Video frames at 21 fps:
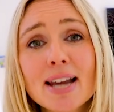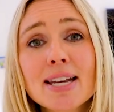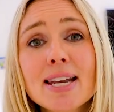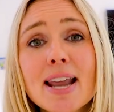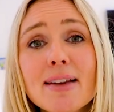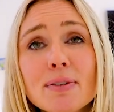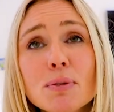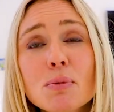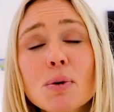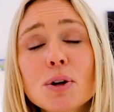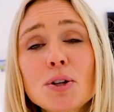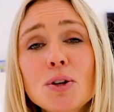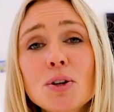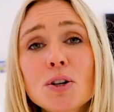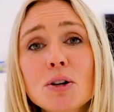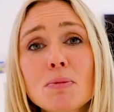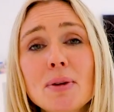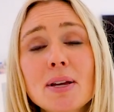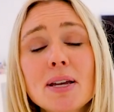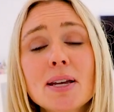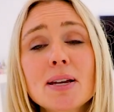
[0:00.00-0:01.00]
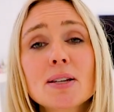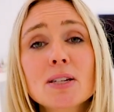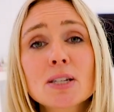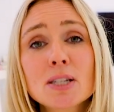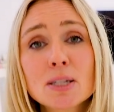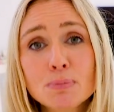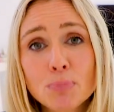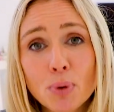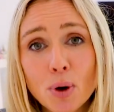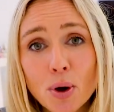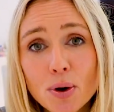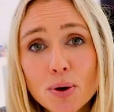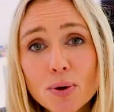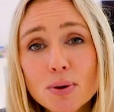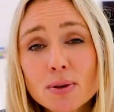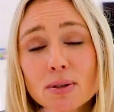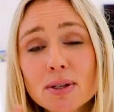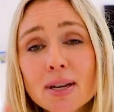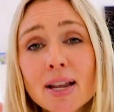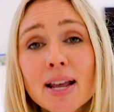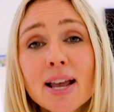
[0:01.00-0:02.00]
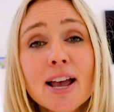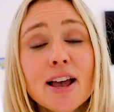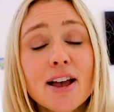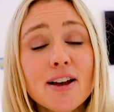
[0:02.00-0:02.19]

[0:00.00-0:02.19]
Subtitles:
I never want you to be exposed